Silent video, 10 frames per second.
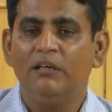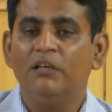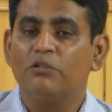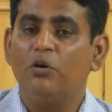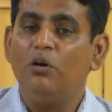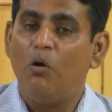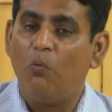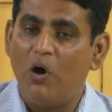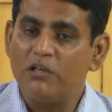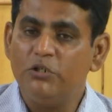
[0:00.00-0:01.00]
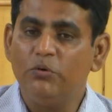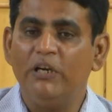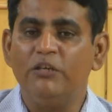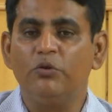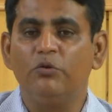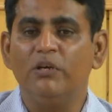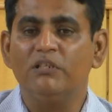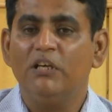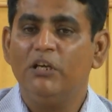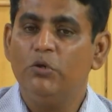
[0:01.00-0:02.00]
So, what you need to do
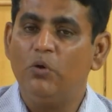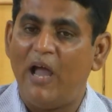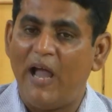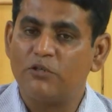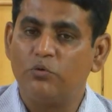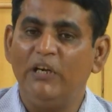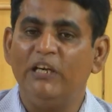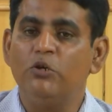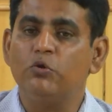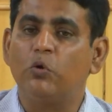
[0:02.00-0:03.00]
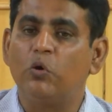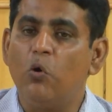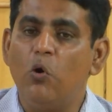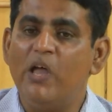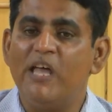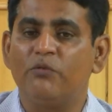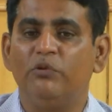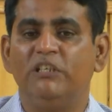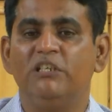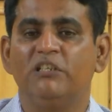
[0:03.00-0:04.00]
is you actually need to cohere
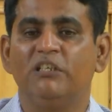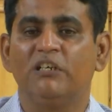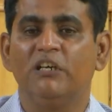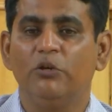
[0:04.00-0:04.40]
with each other,